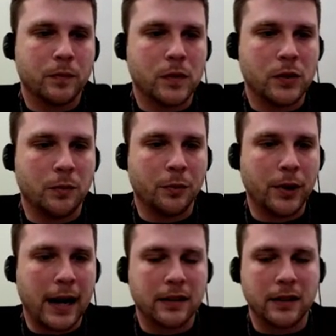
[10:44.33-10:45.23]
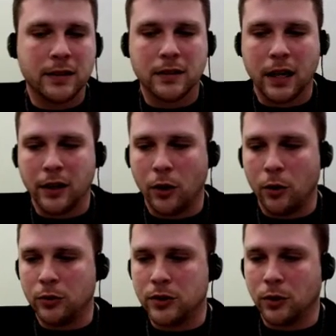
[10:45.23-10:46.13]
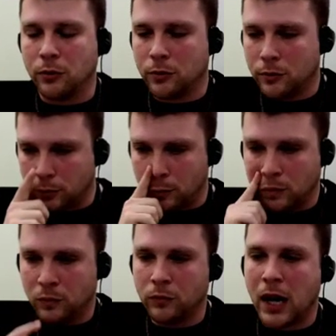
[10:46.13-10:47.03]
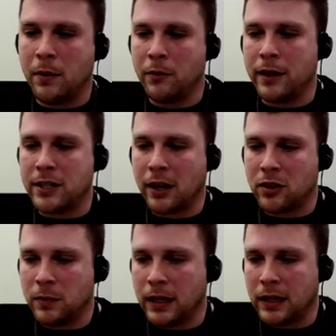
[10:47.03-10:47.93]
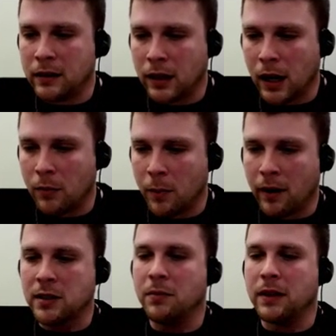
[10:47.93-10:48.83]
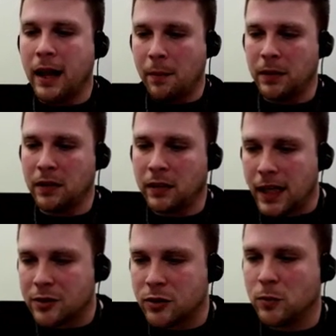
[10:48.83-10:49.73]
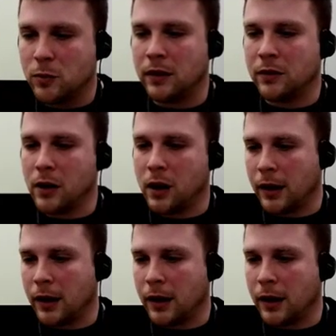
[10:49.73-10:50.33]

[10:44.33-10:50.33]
To practice, I know, so Rob had reached out to me about something that happened in the classroom and